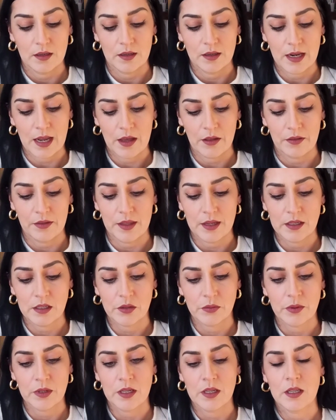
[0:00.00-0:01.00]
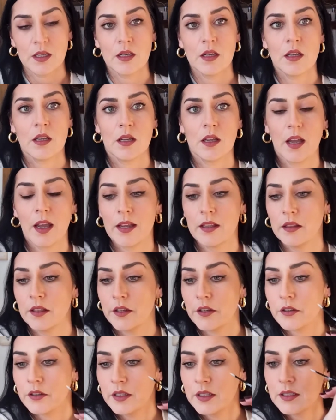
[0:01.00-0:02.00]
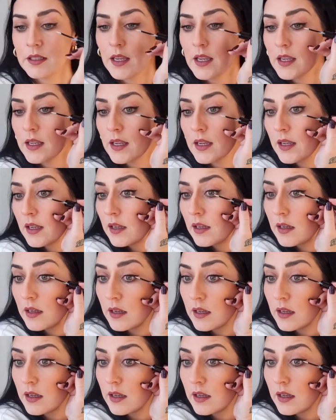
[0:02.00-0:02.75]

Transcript: Now this one, I literally take it